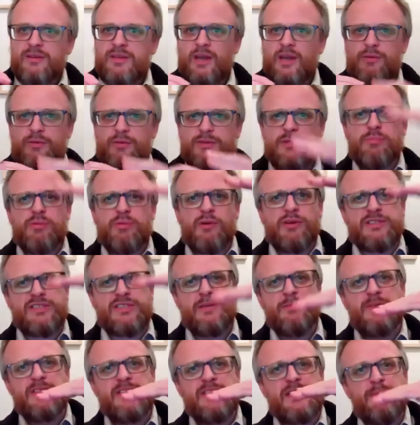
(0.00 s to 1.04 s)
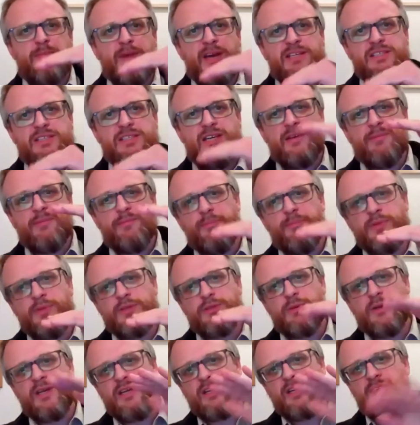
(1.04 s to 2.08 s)
There was a proximity measure
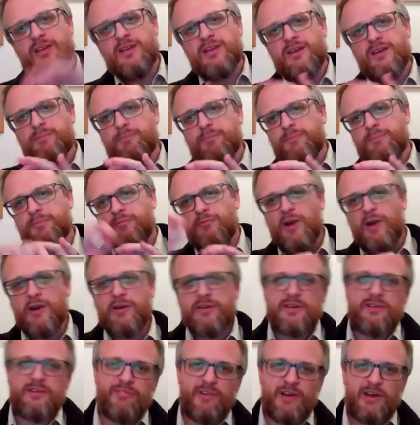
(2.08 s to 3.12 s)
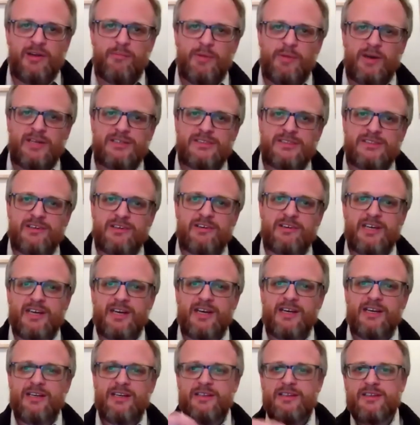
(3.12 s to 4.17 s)
between the road defined by Historic
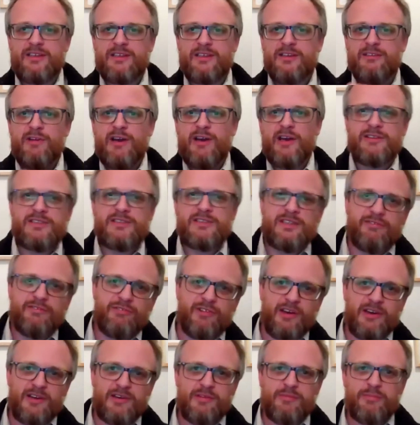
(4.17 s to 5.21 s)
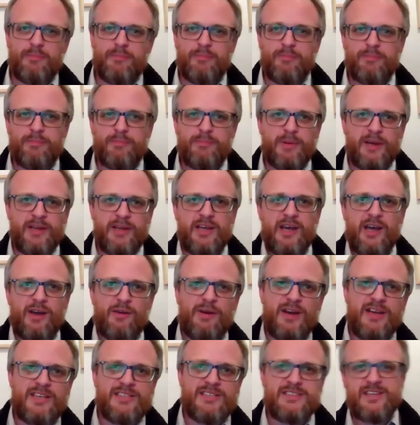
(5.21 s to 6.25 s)
England and the roads defined by the
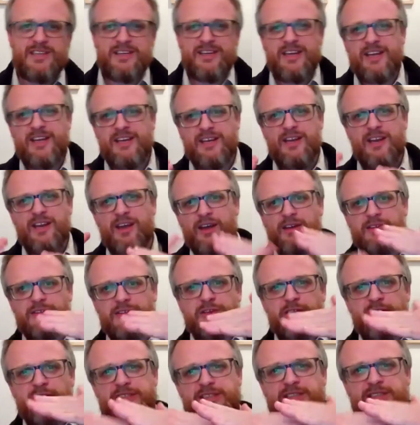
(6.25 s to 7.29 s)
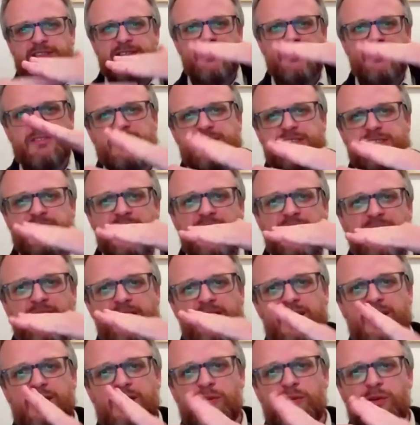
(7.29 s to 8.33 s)
OS, and then I tried to say
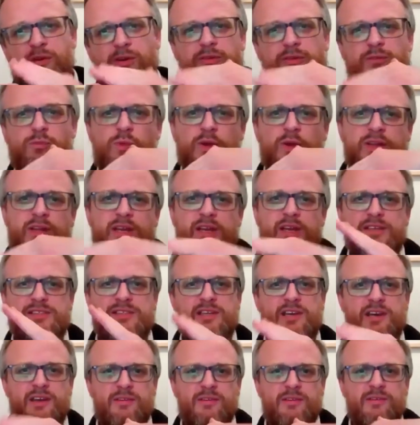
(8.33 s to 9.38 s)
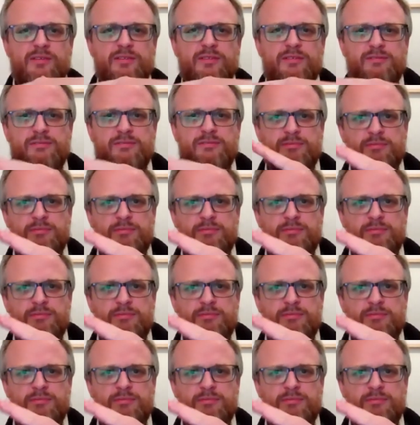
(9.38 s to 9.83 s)
that they were within a certain